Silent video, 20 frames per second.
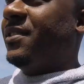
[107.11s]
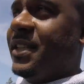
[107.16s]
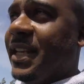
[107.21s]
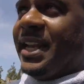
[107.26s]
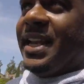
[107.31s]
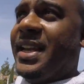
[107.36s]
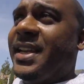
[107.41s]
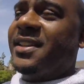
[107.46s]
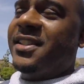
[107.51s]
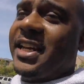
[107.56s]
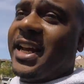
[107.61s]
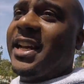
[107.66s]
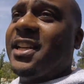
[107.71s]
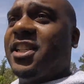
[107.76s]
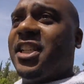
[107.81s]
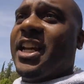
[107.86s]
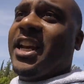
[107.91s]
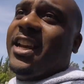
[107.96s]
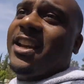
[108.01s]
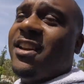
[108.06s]
D and
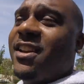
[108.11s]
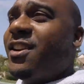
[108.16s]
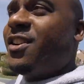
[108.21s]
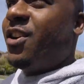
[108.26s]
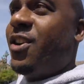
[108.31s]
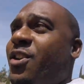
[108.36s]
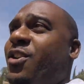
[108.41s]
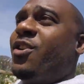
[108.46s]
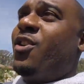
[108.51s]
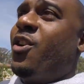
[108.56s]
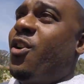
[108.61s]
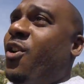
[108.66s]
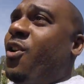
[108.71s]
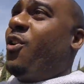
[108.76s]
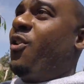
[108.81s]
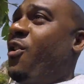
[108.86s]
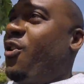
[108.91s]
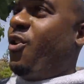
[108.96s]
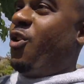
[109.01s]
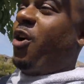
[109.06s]
JG
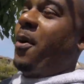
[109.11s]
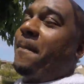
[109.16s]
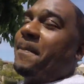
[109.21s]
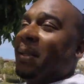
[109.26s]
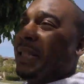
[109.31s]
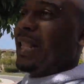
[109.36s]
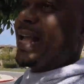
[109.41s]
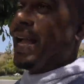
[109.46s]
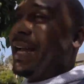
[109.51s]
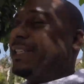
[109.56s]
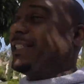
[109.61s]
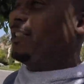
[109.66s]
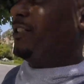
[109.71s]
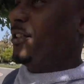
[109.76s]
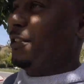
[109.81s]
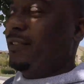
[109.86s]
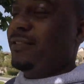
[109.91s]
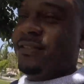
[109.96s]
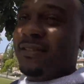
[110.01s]
are plastered.